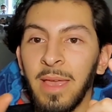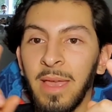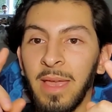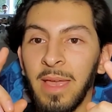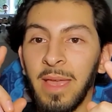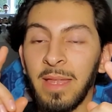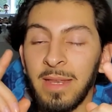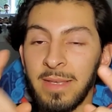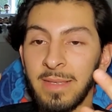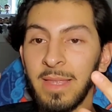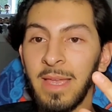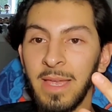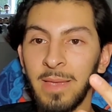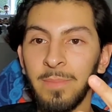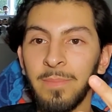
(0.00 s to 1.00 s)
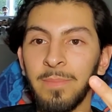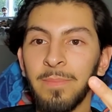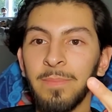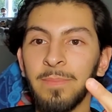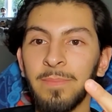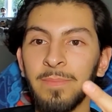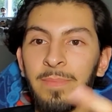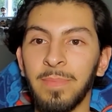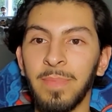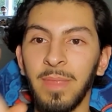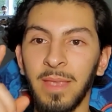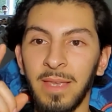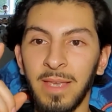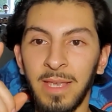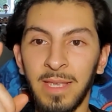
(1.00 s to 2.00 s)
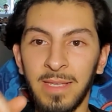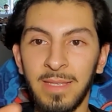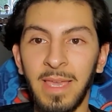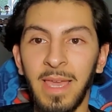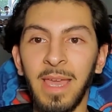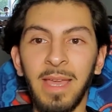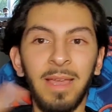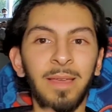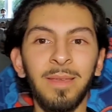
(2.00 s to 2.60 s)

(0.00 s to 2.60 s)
And his name is Kang.